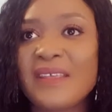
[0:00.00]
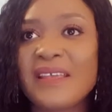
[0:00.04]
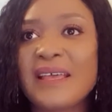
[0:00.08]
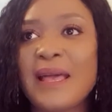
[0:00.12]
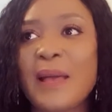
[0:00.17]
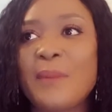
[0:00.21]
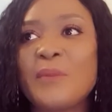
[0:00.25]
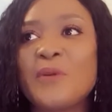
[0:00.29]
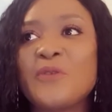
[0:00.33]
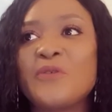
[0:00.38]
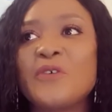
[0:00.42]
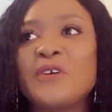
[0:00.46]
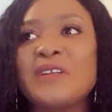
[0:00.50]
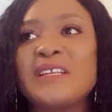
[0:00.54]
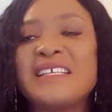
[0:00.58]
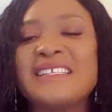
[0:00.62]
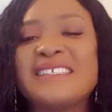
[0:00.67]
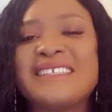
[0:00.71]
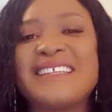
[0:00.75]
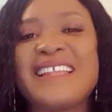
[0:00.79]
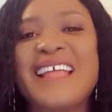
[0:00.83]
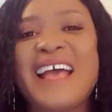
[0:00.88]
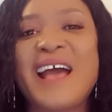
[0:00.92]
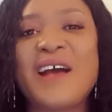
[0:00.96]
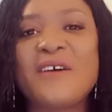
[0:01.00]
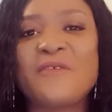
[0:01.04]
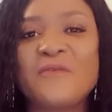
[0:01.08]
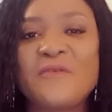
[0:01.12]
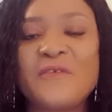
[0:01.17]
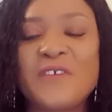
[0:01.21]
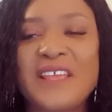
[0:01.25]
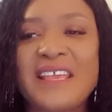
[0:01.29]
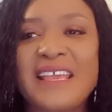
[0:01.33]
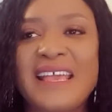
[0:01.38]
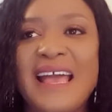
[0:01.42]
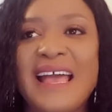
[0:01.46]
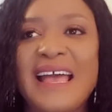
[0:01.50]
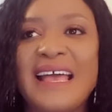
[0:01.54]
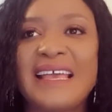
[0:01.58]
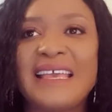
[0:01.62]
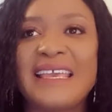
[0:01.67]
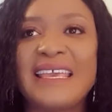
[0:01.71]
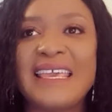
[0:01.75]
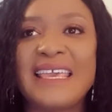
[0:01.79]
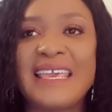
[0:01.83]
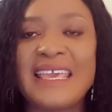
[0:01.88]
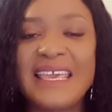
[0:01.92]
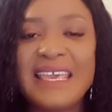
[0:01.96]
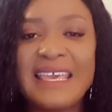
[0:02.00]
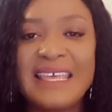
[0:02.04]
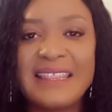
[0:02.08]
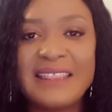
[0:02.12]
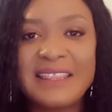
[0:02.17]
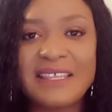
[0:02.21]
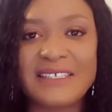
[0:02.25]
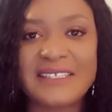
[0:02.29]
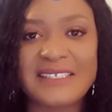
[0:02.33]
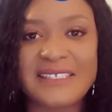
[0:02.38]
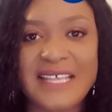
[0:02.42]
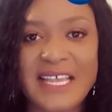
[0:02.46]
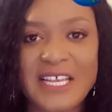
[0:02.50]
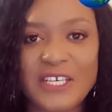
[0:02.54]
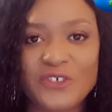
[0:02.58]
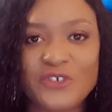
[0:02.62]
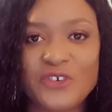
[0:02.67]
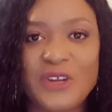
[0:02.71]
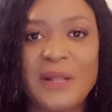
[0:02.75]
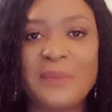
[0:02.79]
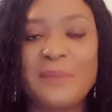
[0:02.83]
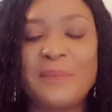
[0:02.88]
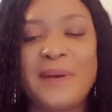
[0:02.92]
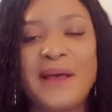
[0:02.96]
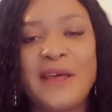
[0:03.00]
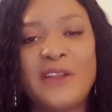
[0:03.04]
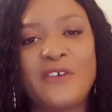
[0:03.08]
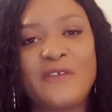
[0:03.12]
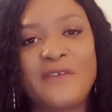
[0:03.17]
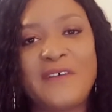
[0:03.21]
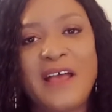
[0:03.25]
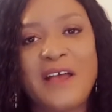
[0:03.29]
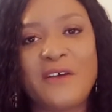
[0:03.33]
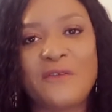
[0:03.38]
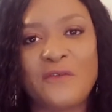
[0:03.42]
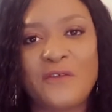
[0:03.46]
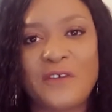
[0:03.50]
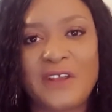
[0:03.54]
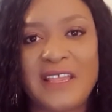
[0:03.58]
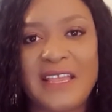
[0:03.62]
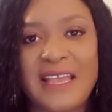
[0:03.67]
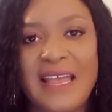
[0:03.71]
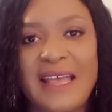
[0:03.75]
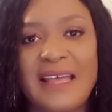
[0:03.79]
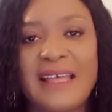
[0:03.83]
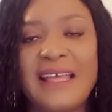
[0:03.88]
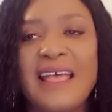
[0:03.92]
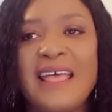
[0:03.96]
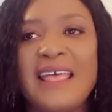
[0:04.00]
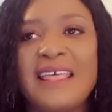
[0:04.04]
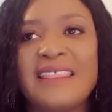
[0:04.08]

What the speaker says: Cameroon is in Africa, in the central part of Africa.